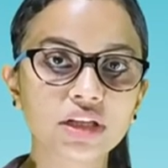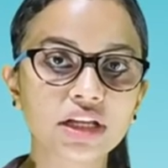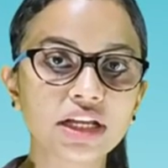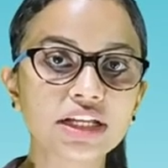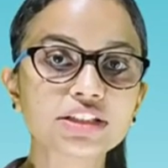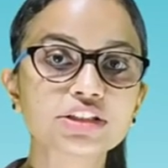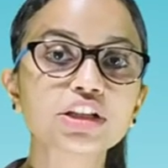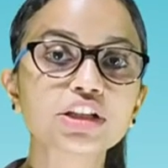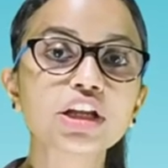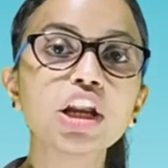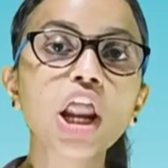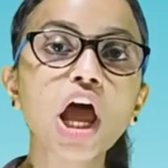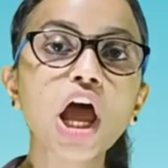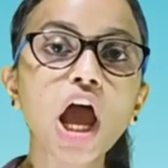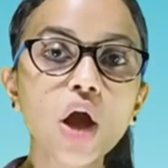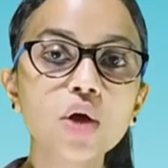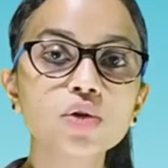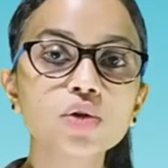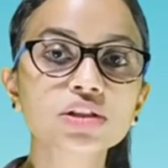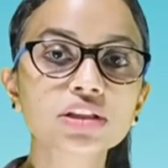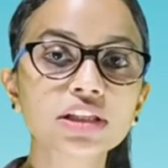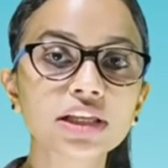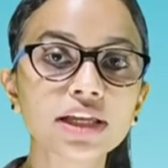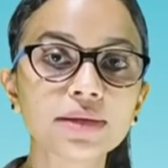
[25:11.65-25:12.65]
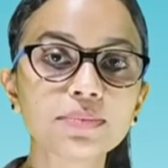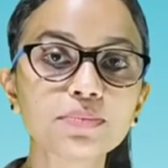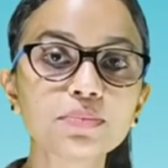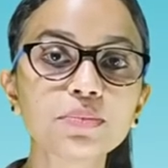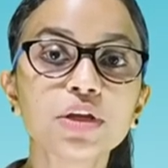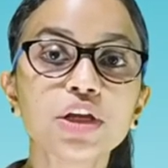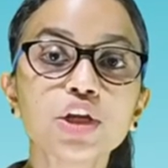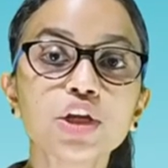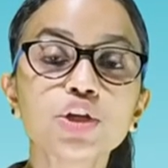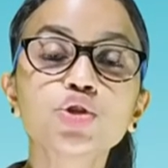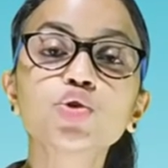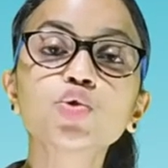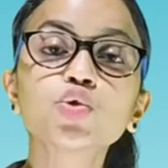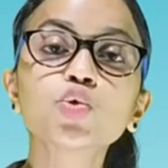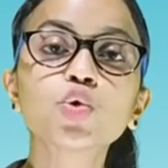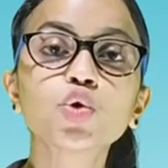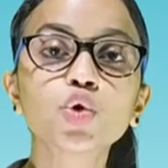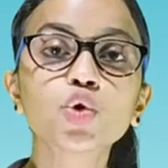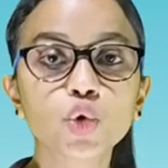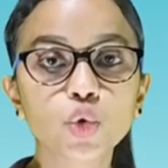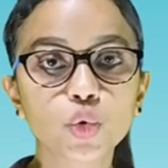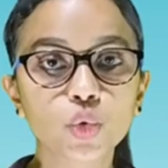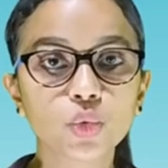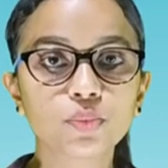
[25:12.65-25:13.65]
It allows them to
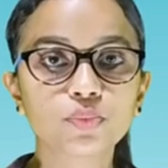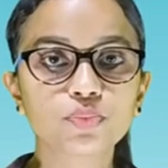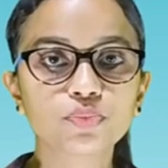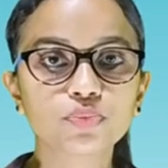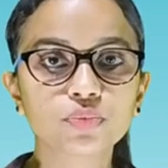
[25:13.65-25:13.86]
grow.